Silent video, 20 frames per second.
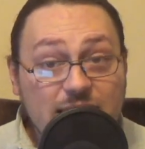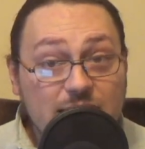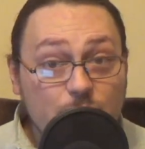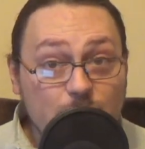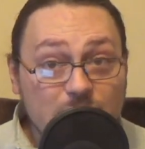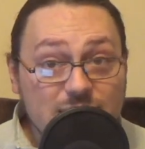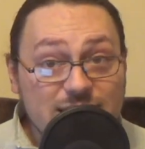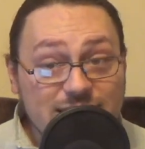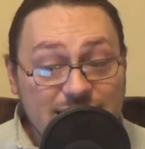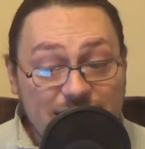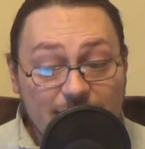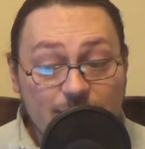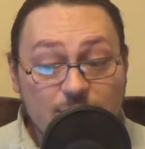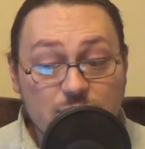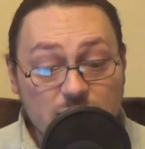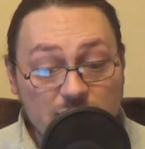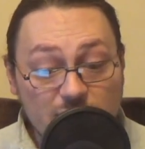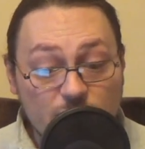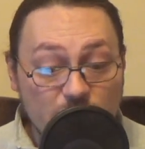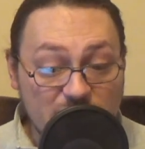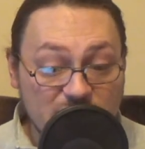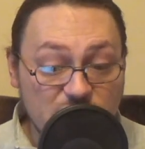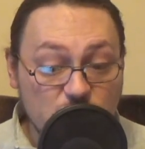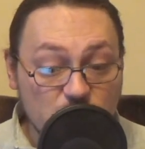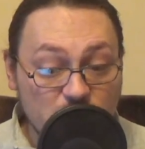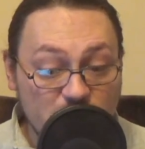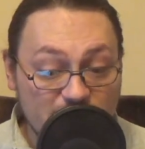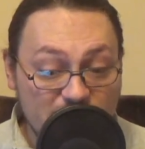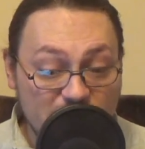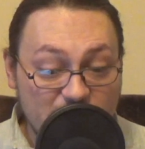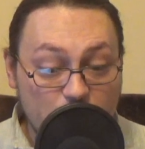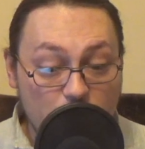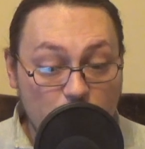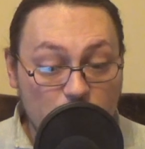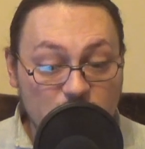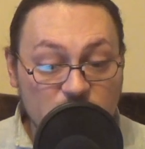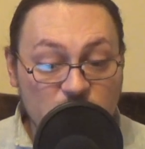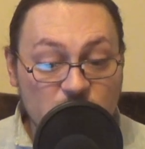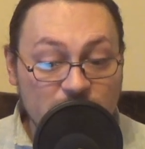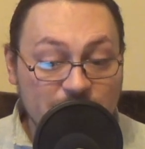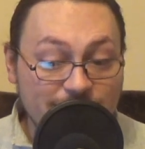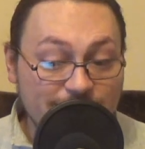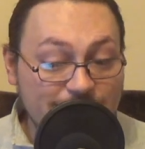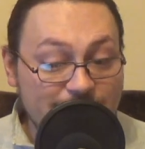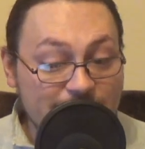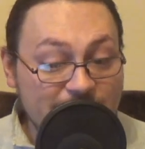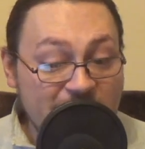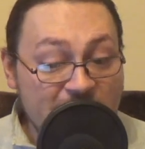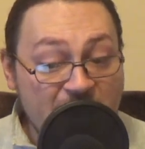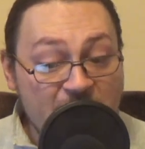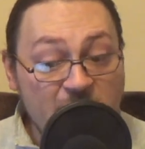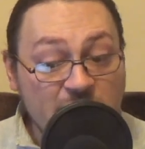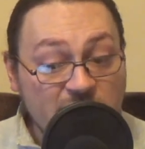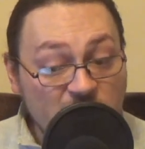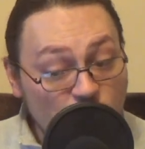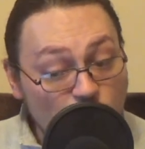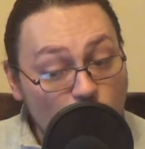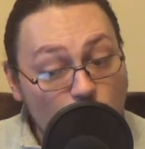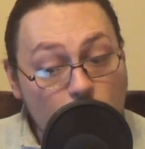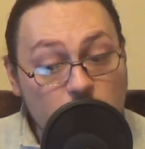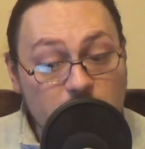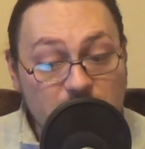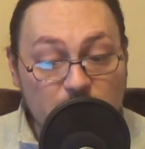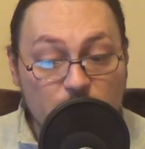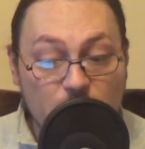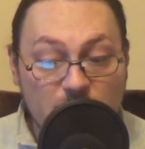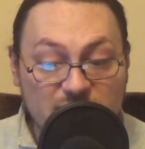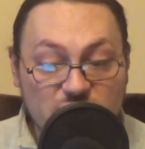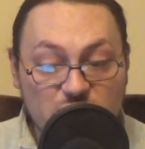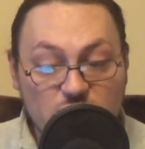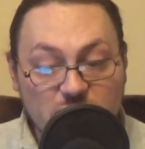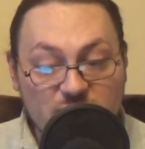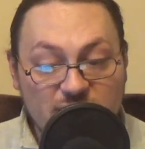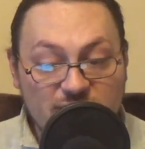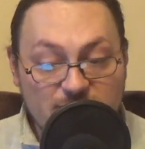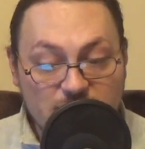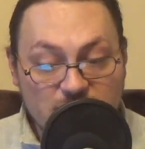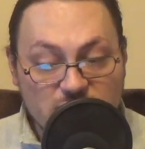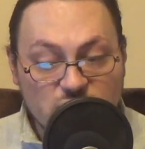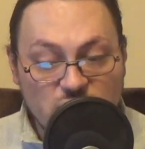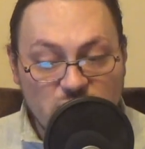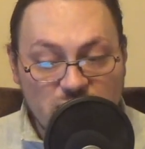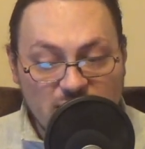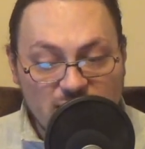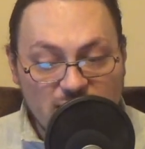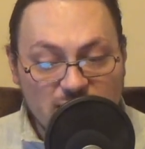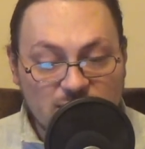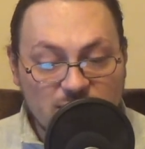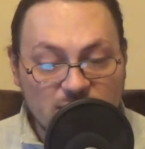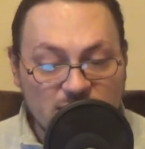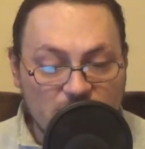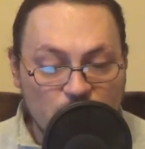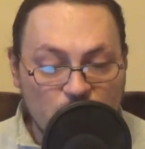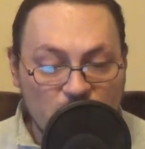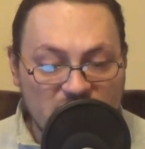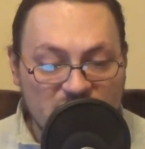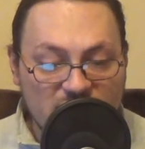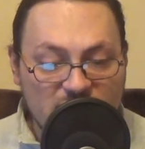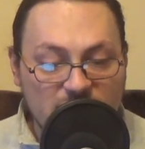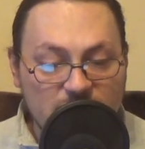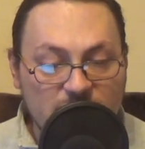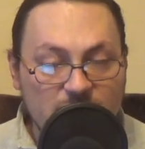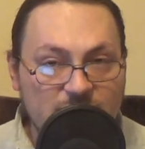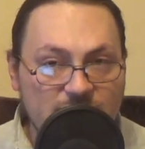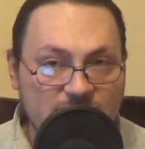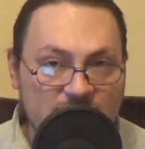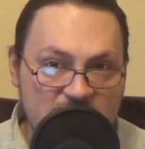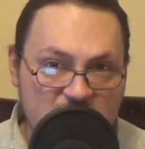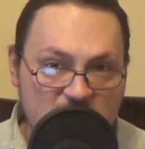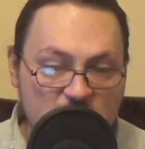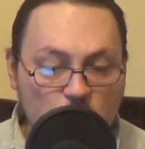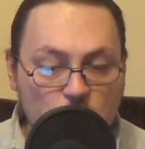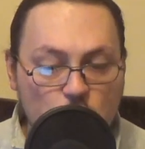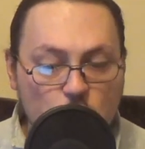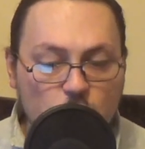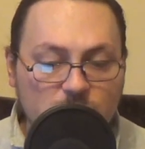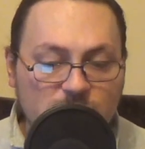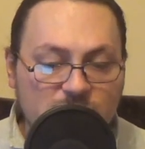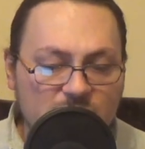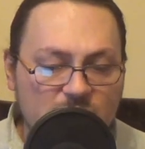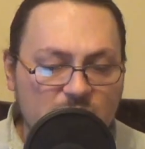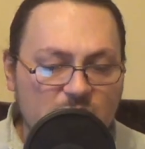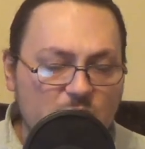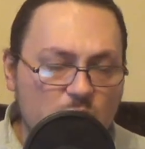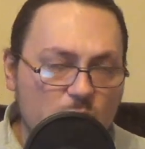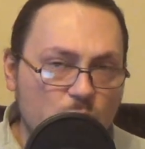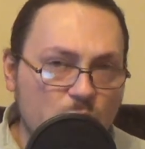There was never a question of abolishing the DNA, nor a question of merging it with the DICOT,